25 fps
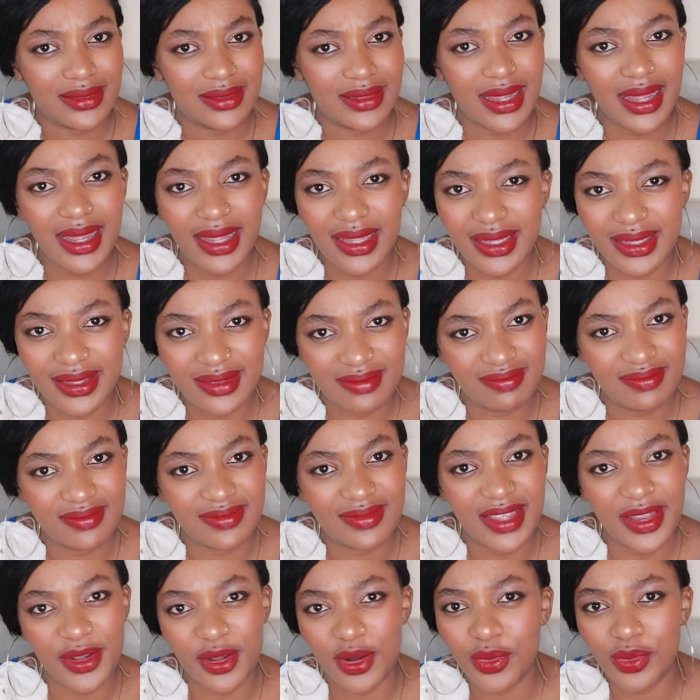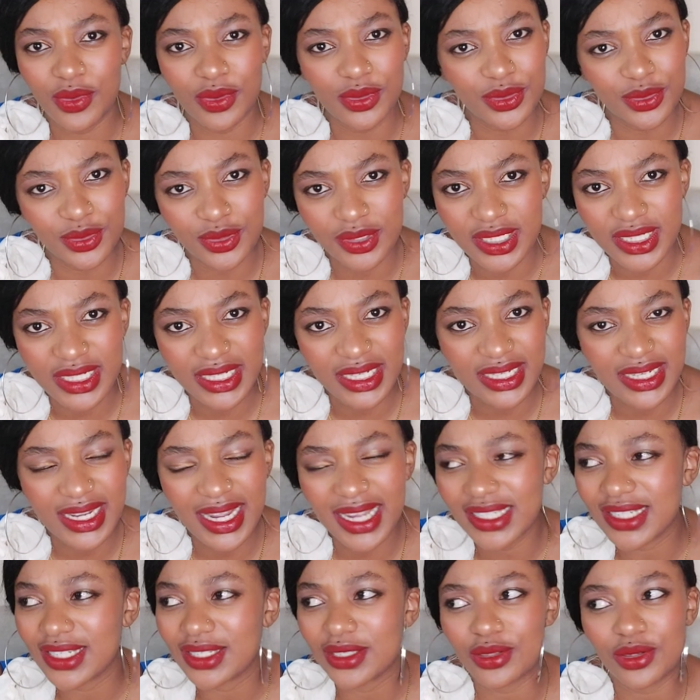i i don't want to drink i
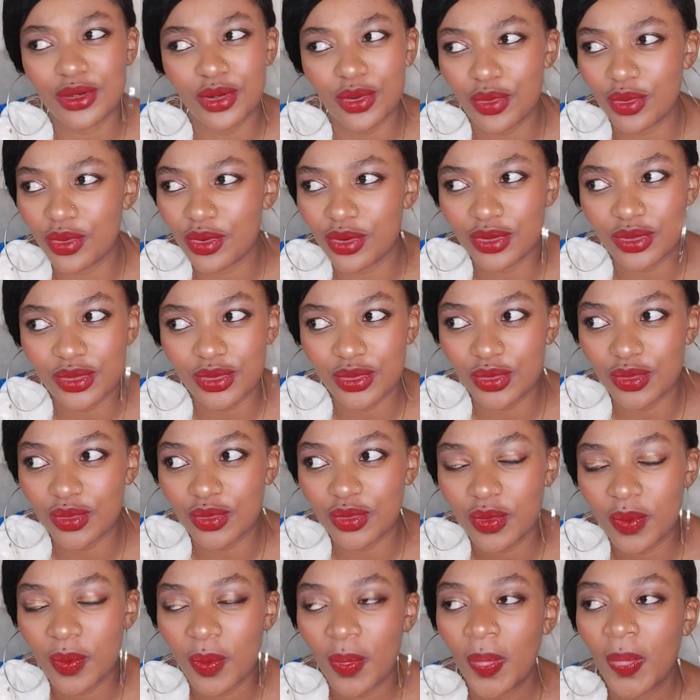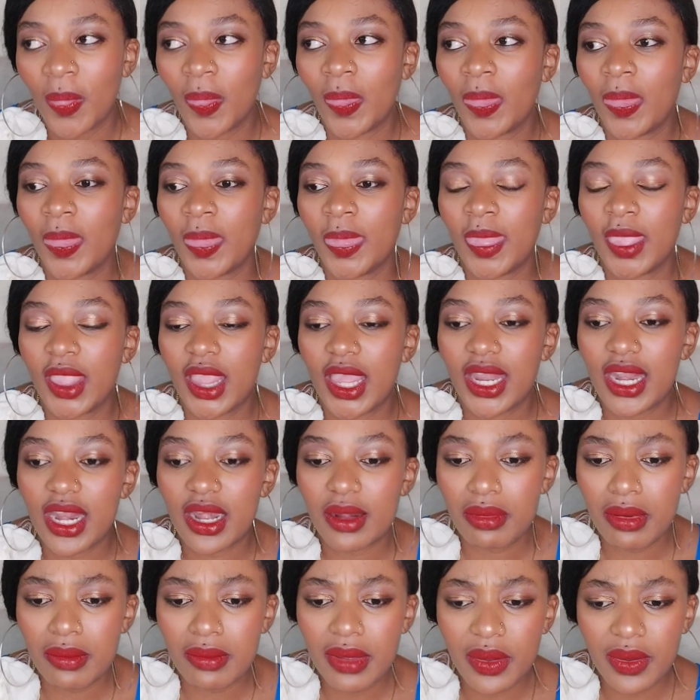just don't want to and i
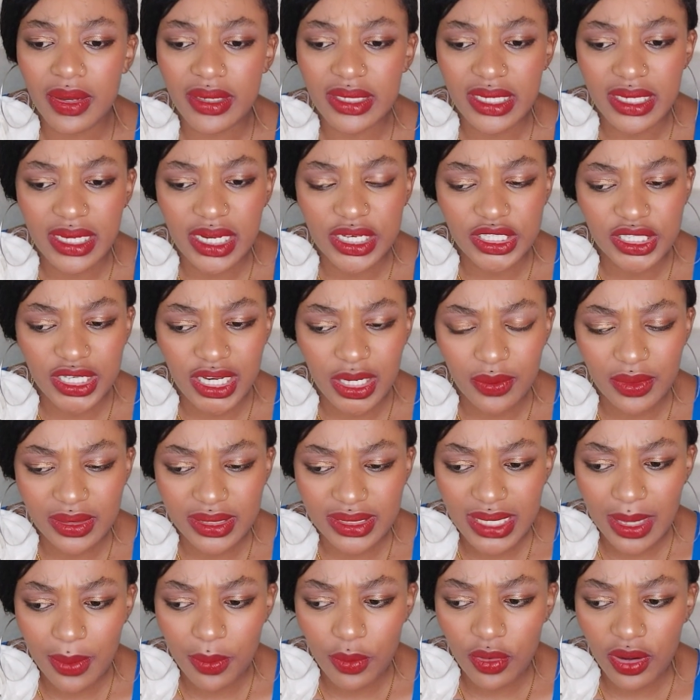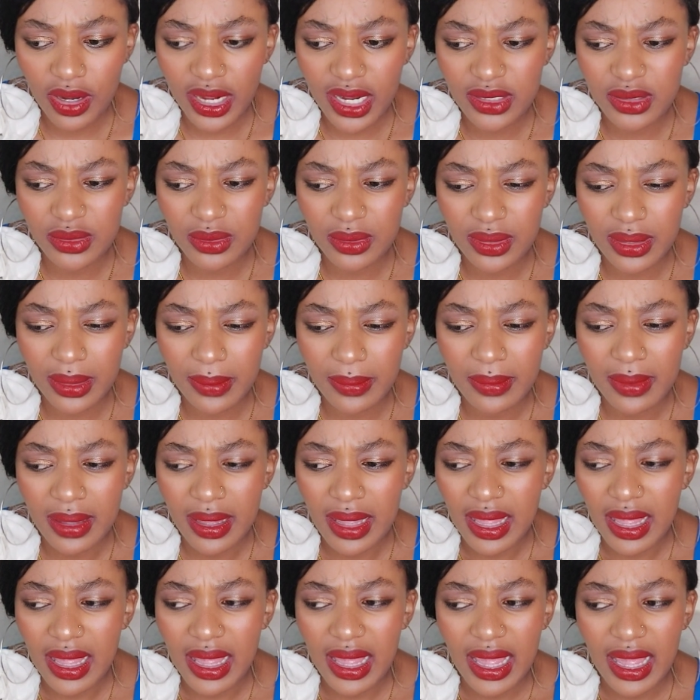remember i went and i shared with someone i told them
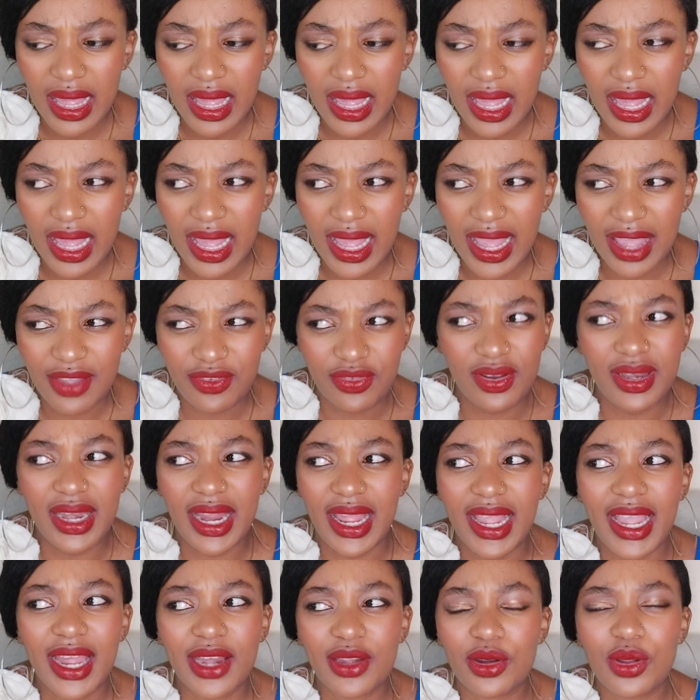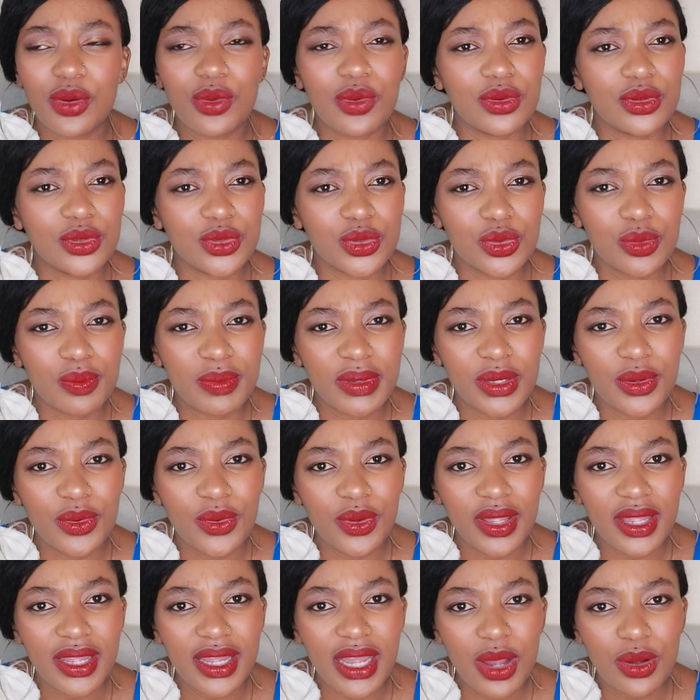I feel like I don't want to be
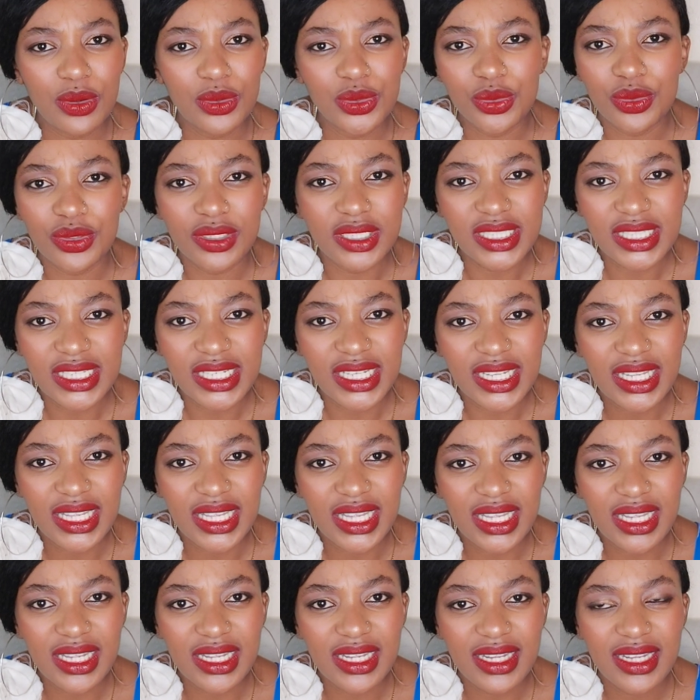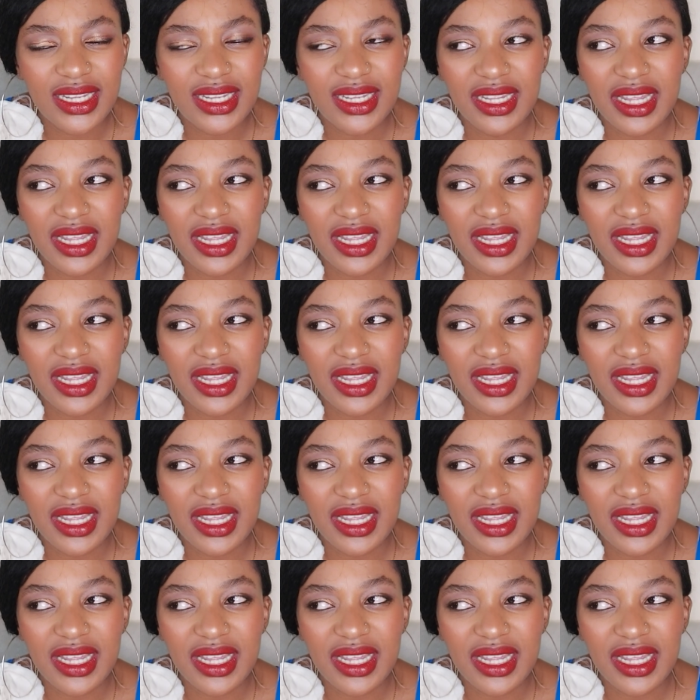going out or drinking.